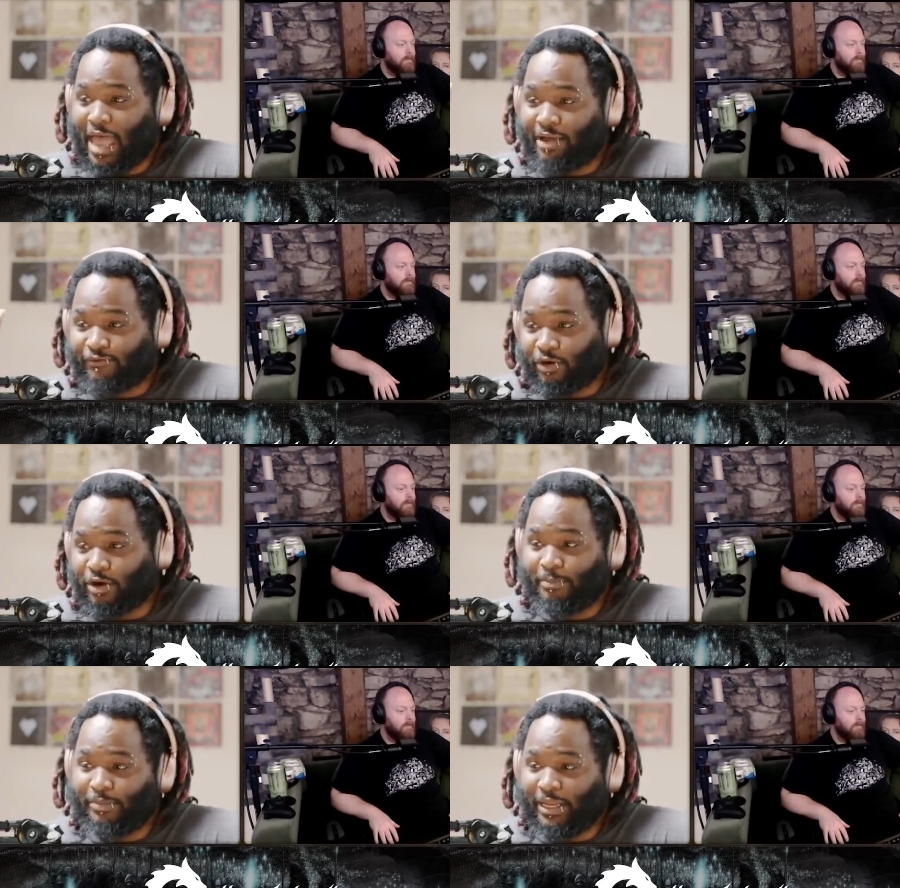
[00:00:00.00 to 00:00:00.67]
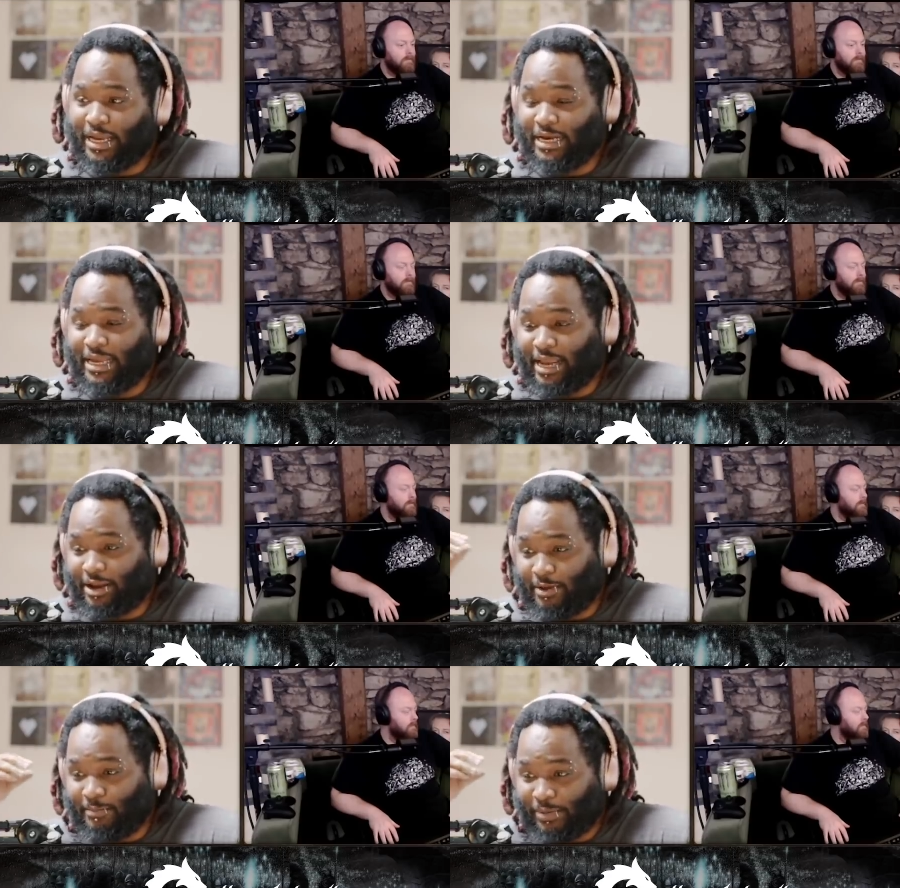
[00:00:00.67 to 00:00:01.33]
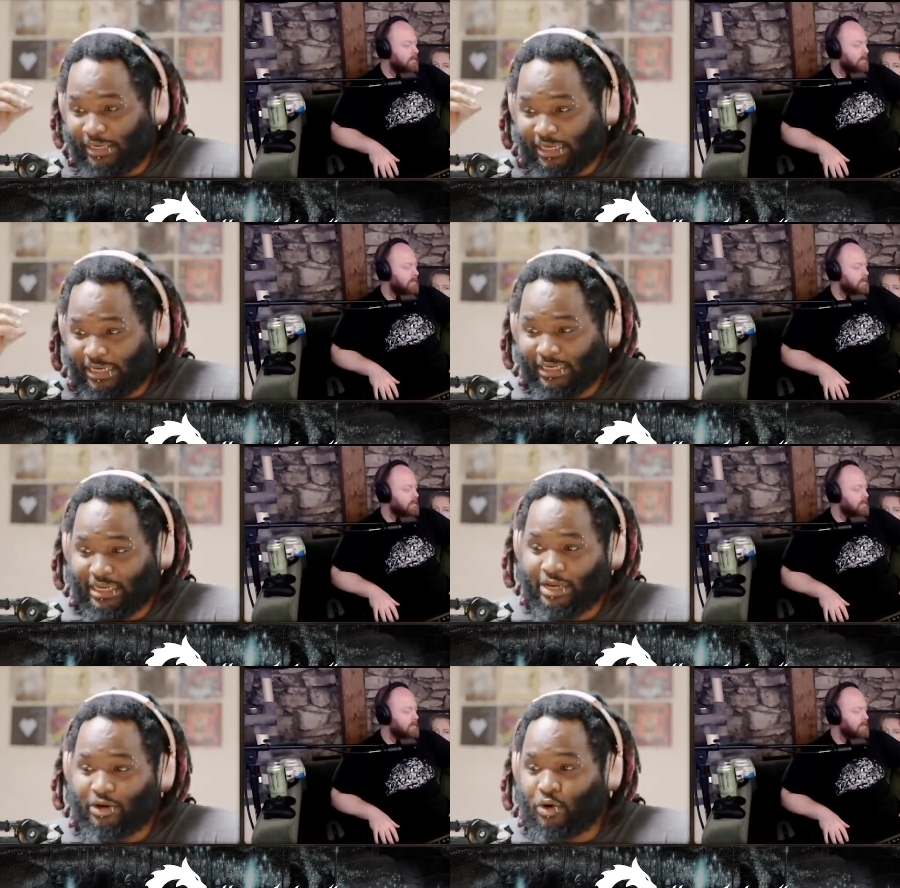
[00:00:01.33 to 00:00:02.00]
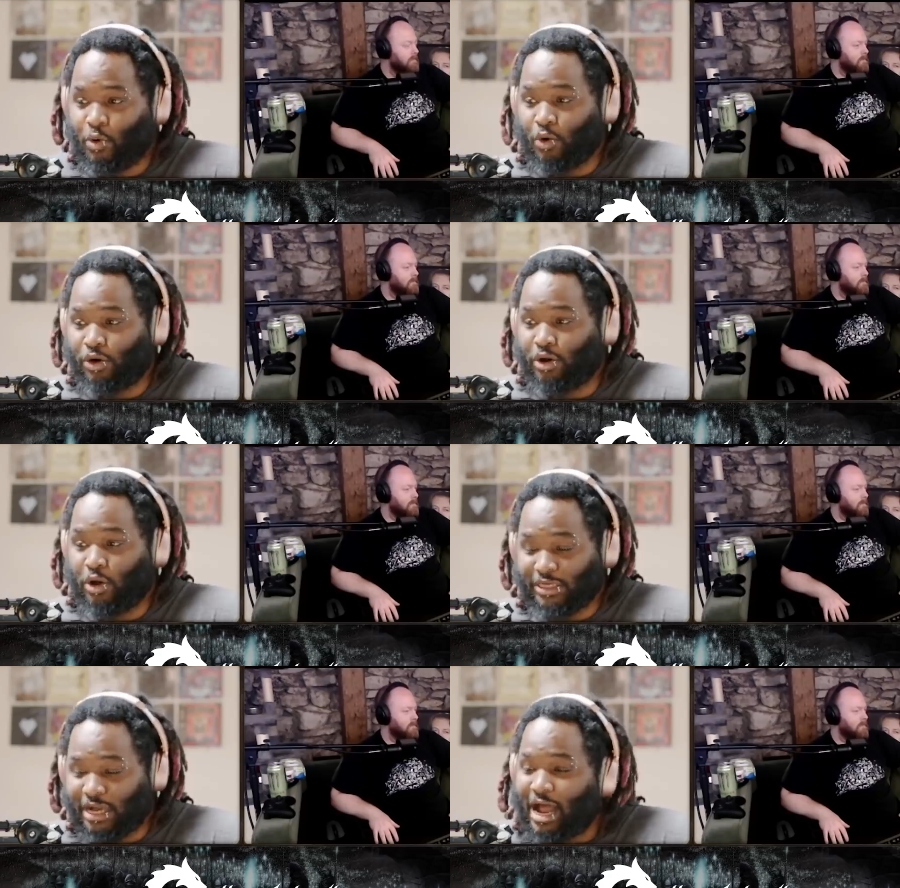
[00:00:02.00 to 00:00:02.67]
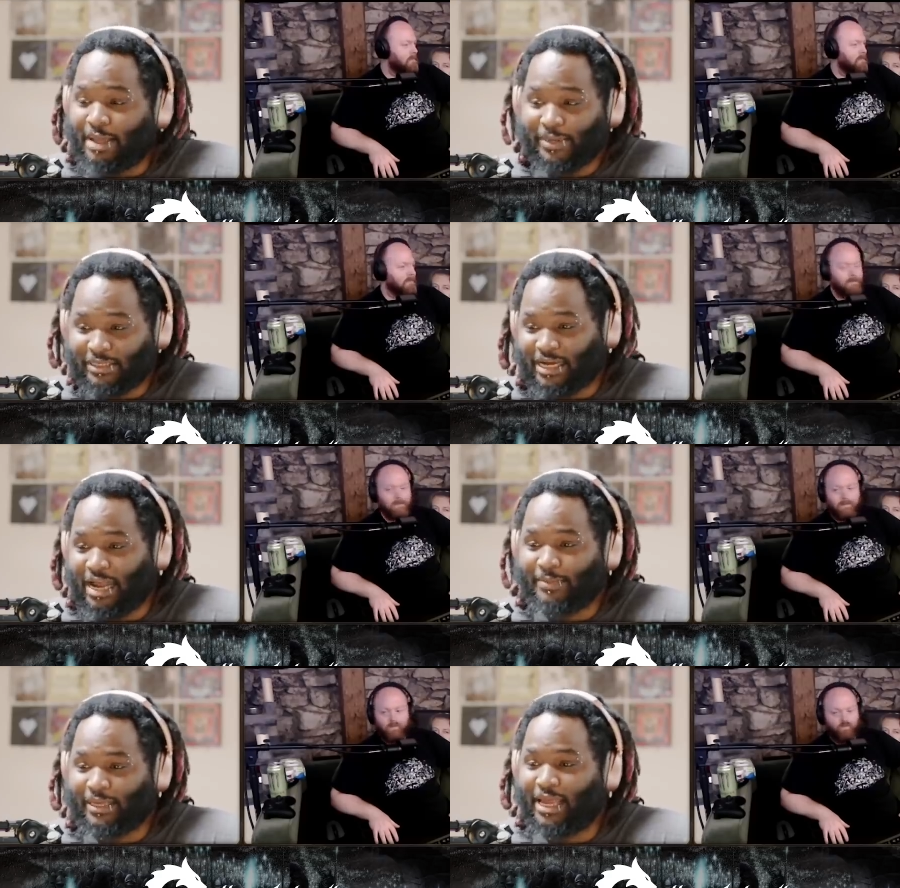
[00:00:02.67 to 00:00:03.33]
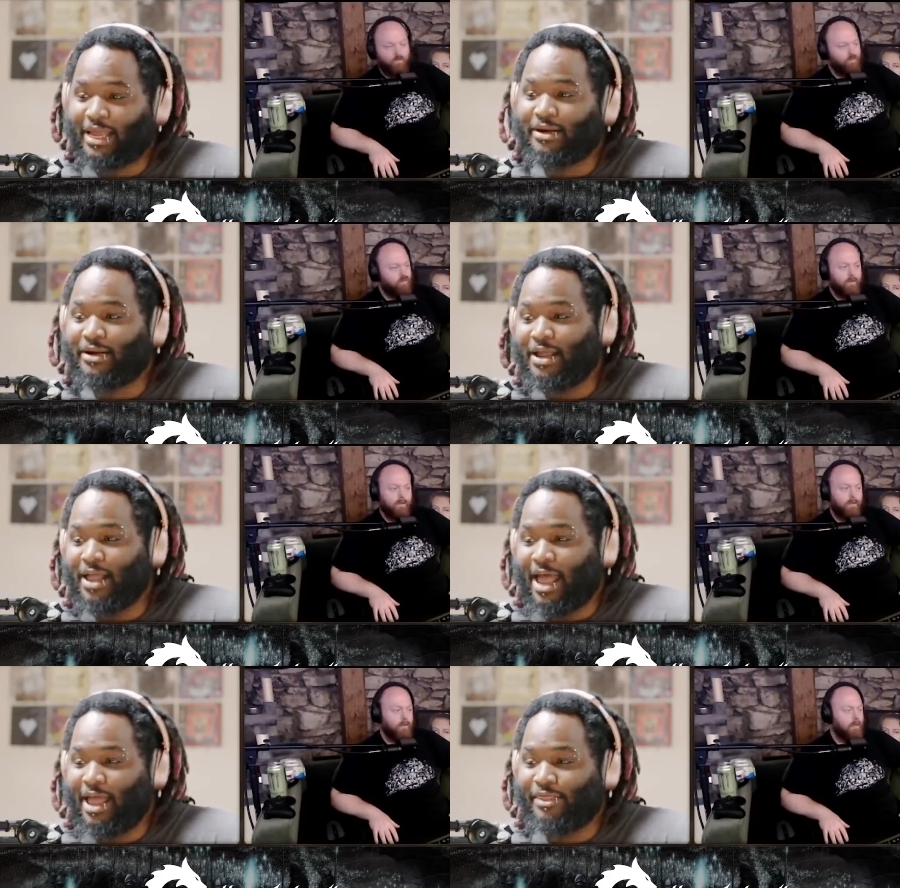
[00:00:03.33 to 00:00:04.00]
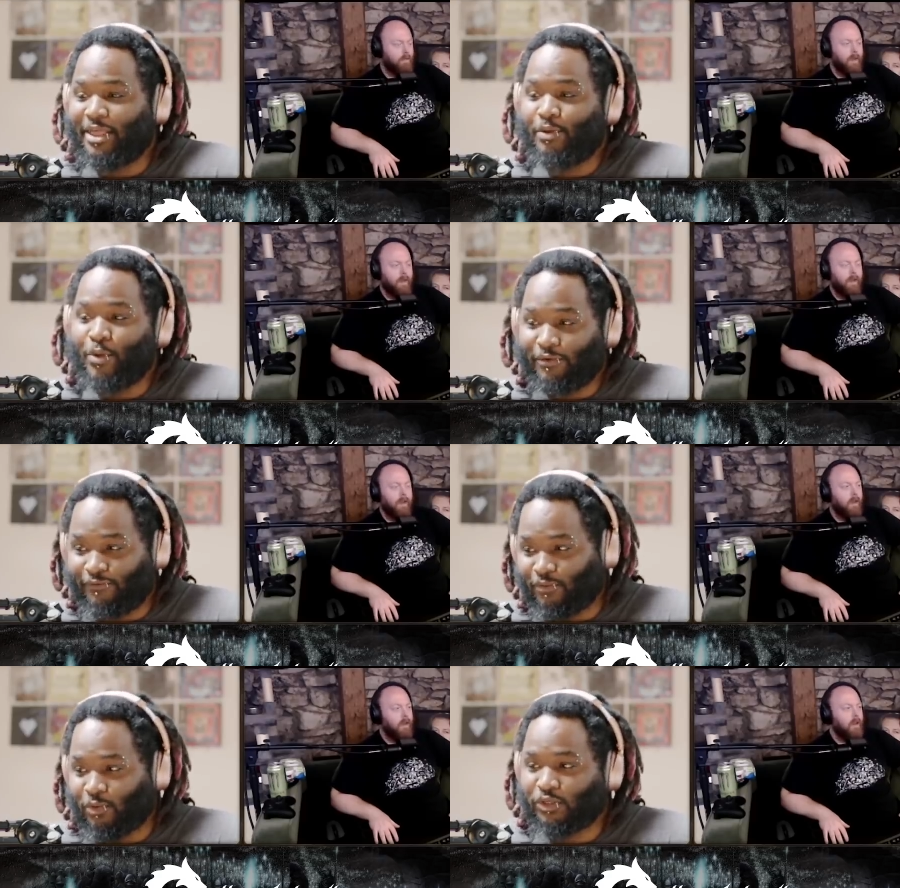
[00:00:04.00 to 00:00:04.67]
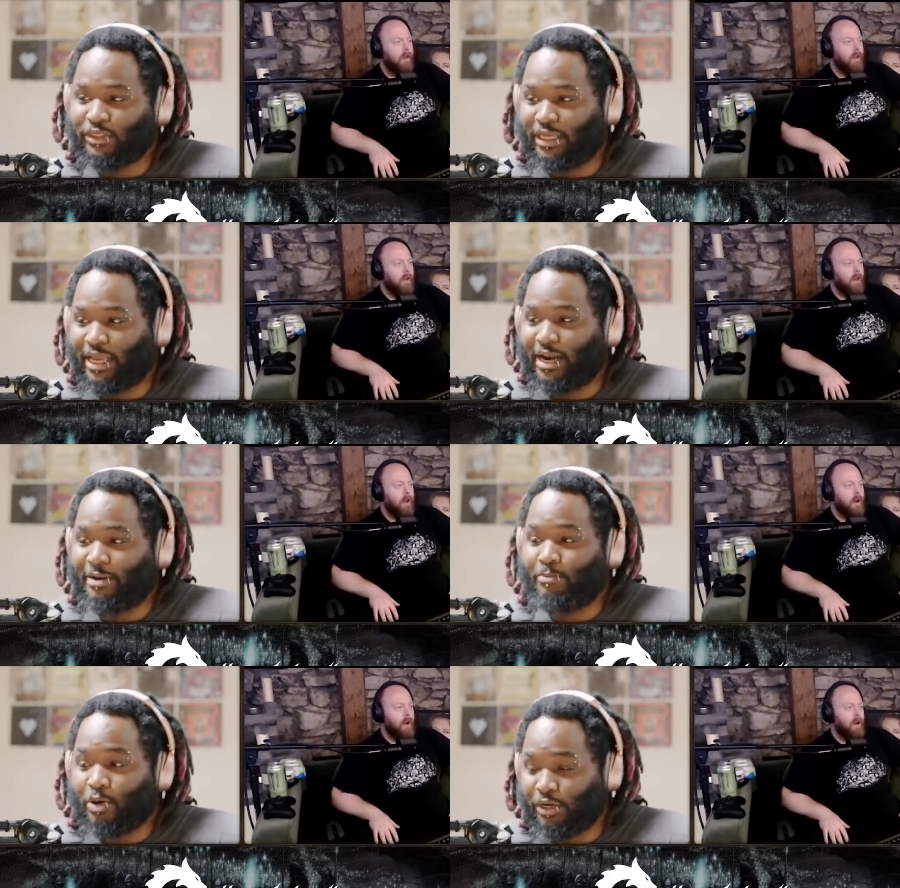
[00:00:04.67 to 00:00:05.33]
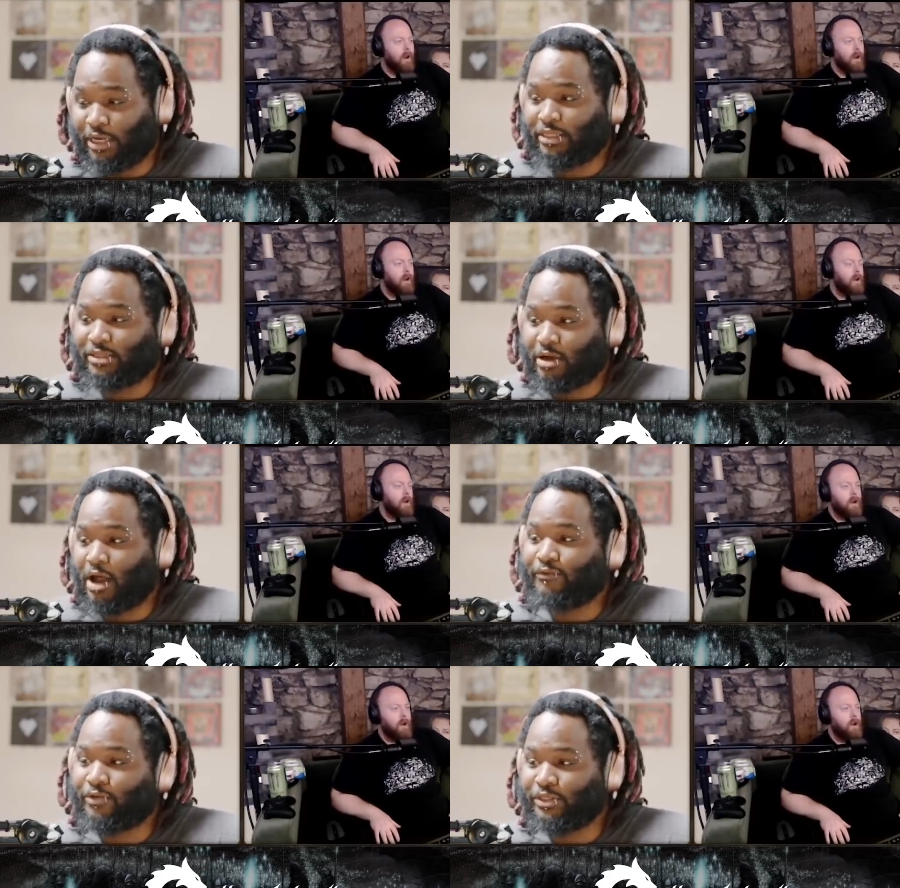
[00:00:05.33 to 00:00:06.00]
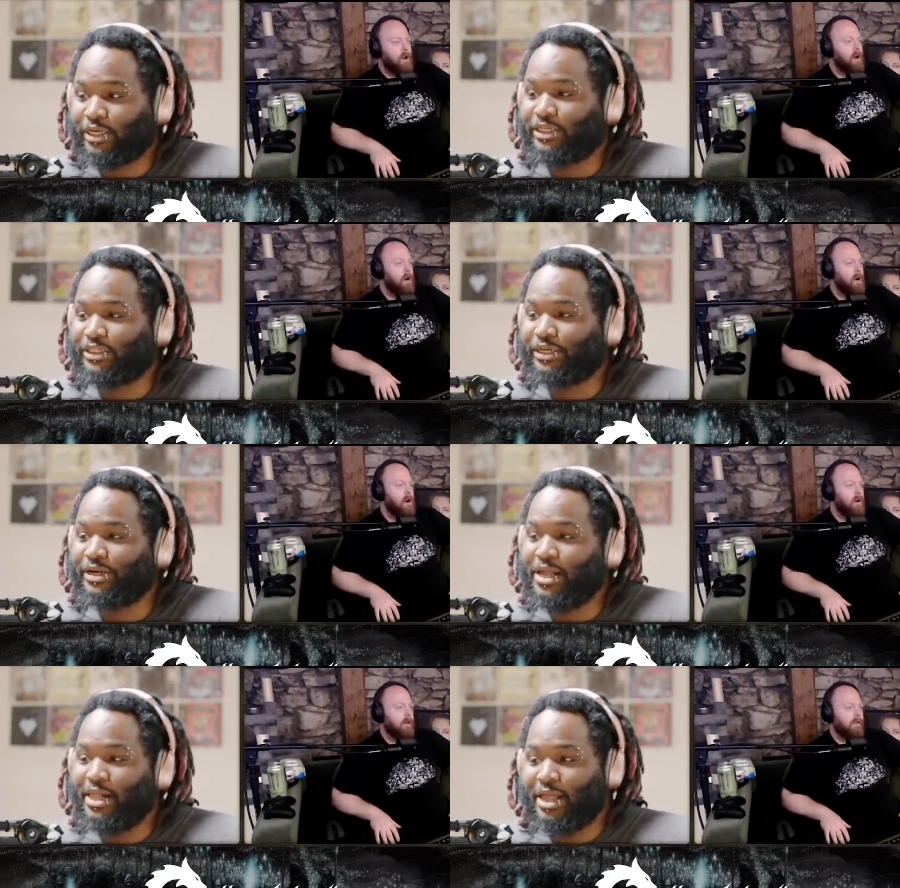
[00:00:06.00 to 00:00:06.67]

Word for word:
Speaker 1: have her complaint get completely ignored time and time again and then when forcing it and putting it to confrontation